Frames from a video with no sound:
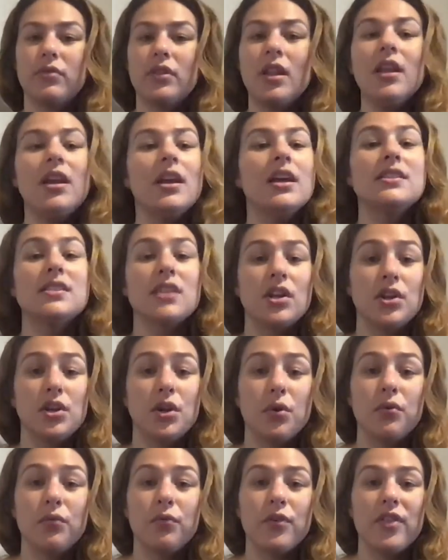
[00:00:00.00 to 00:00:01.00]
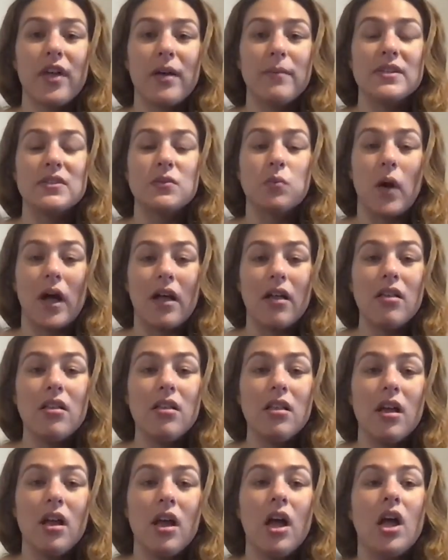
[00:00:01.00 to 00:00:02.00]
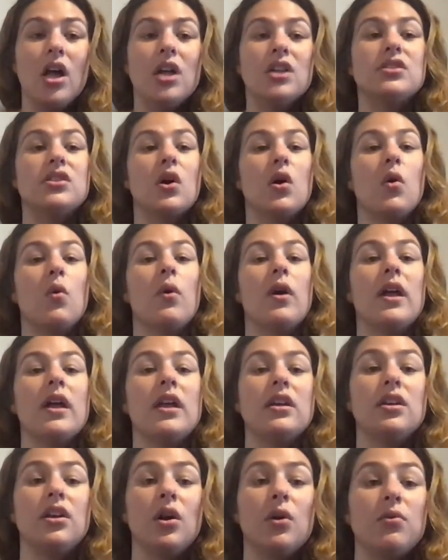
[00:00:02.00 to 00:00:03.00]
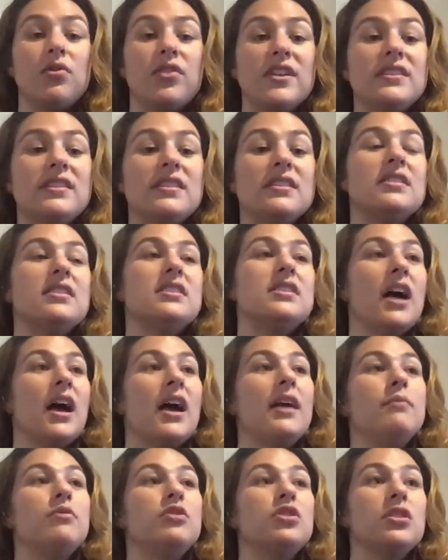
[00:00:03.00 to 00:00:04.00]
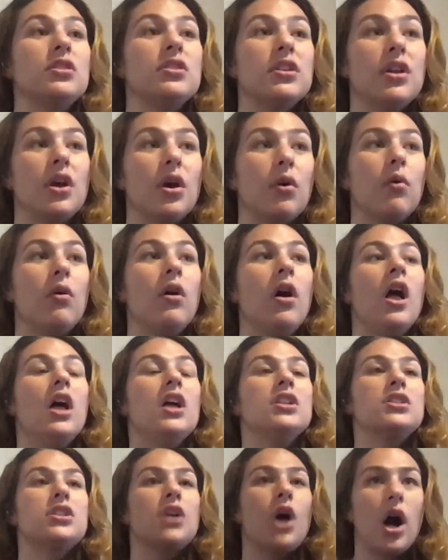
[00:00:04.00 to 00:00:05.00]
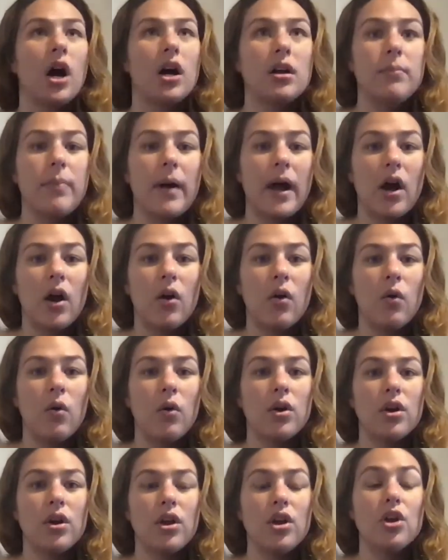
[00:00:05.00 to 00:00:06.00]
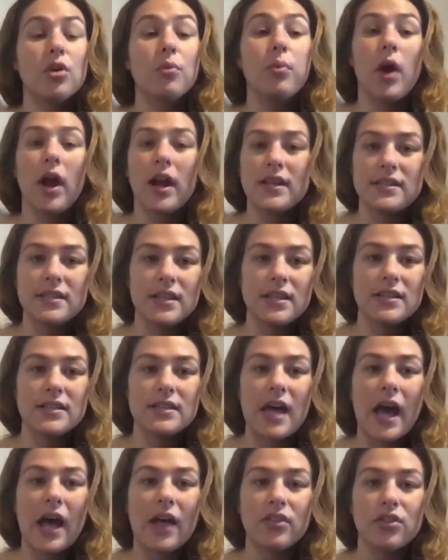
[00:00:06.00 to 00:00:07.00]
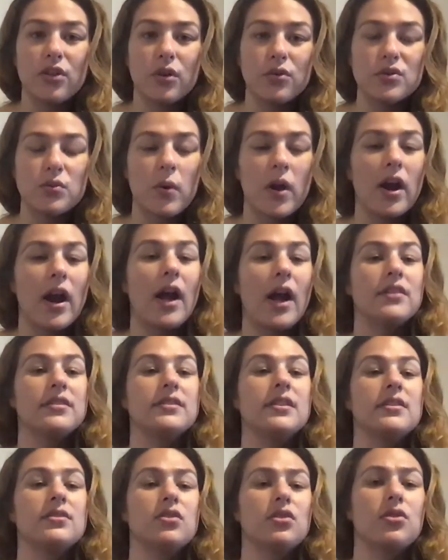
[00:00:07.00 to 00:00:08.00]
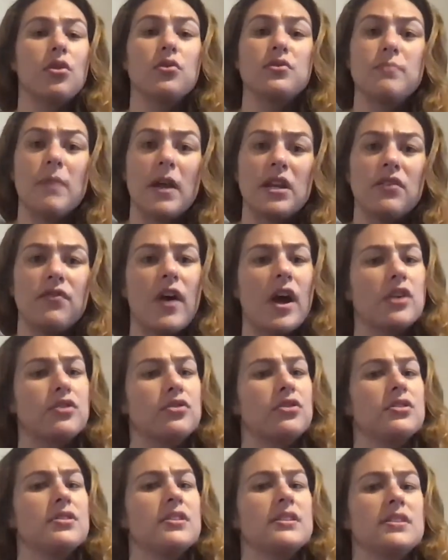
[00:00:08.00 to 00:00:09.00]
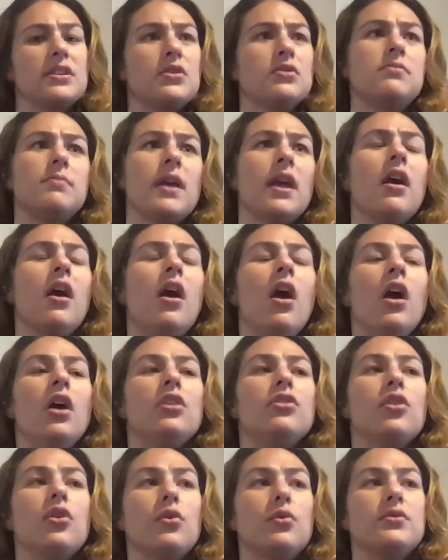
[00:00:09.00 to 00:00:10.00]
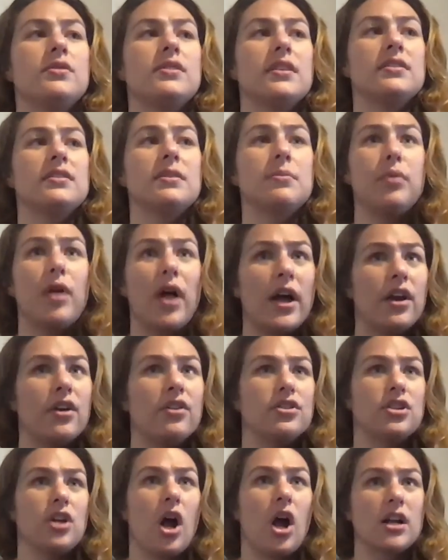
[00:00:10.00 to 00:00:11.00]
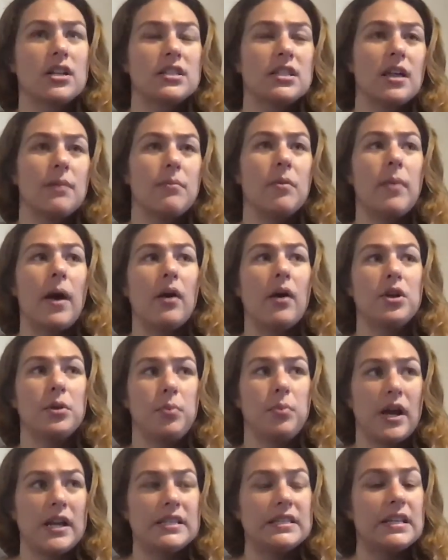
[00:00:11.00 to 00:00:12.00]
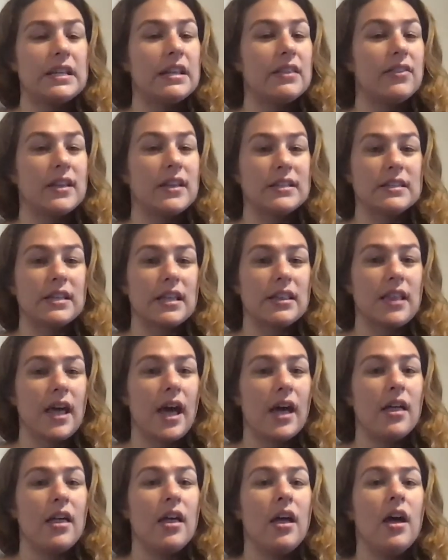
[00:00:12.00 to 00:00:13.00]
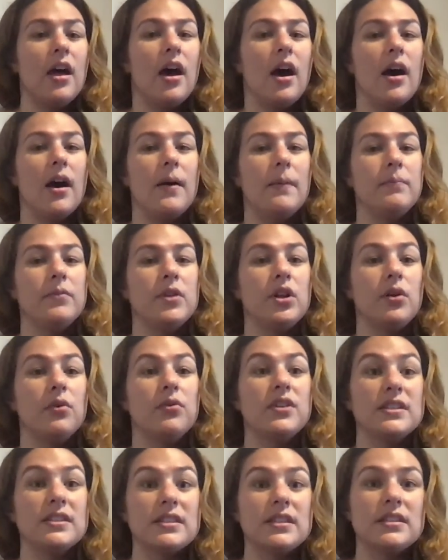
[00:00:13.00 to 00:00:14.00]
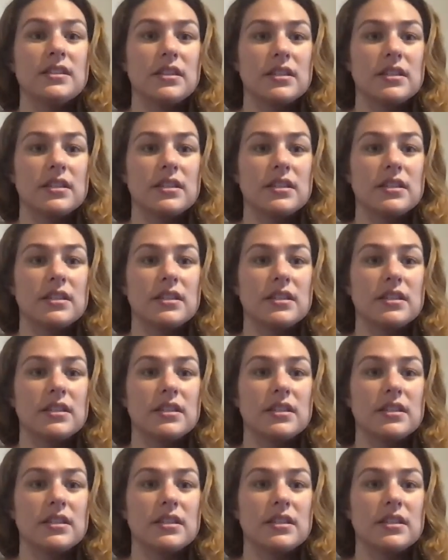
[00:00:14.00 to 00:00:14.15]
it's unknown for them as well. So, this is the time to, talk about your prices at those warehouses or those manufacturers, those suppliers. Talk to them about your pricing and things like that. This is the